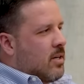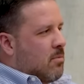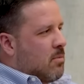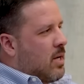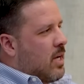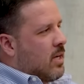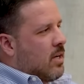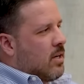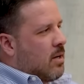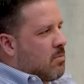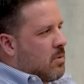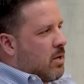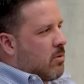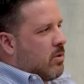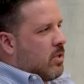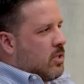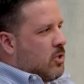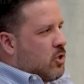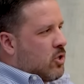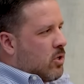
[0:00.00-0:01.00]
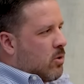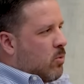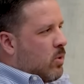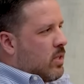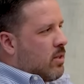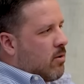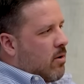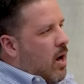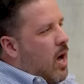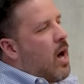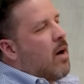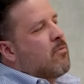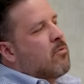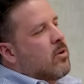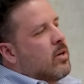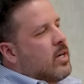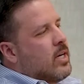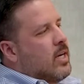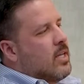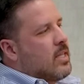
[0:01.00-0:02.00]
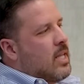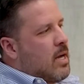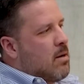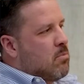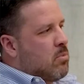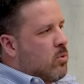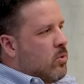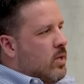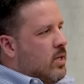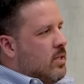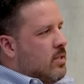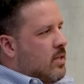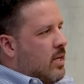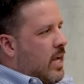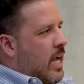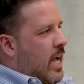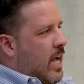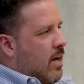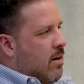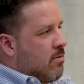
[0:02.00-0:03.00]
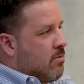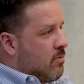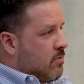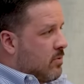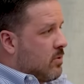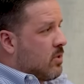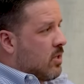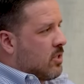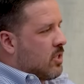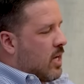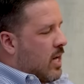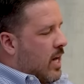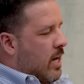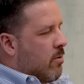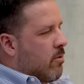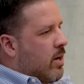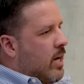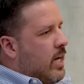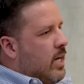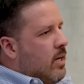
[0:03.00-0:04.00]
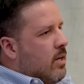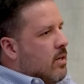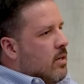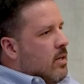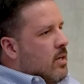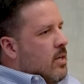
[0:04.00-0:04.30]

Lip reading: I'm not really sure what they're offering at that point to have such a high rate.